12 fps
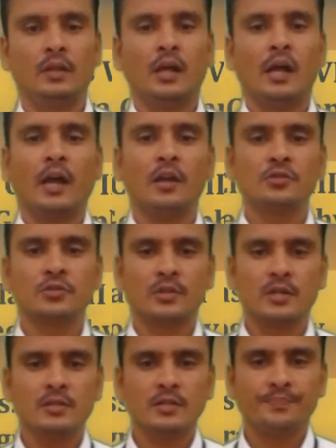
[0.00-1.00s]
Hello
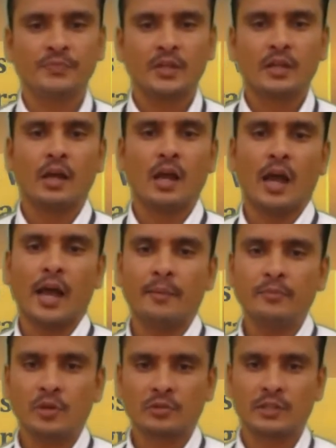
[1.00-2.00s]
students, I am
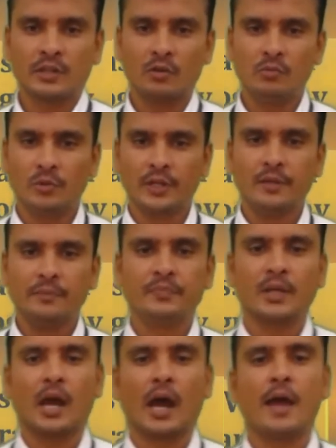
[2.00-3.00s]
Dr. Rahul.
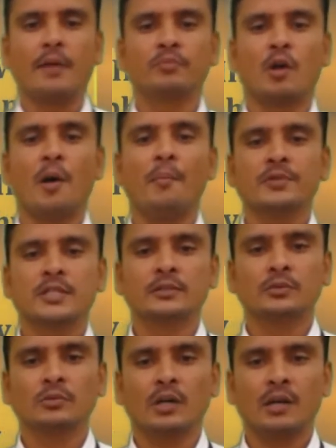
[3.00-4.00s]
I am from Sant
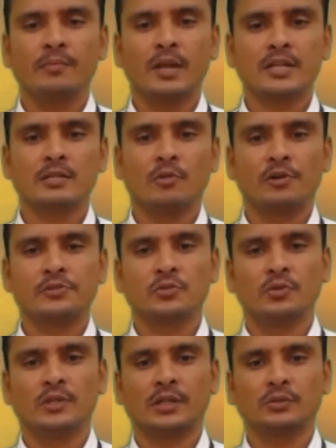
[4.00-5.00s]
Tukaram National Model School,
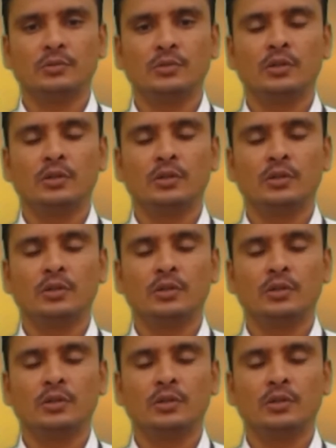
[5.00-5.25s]
Lahore.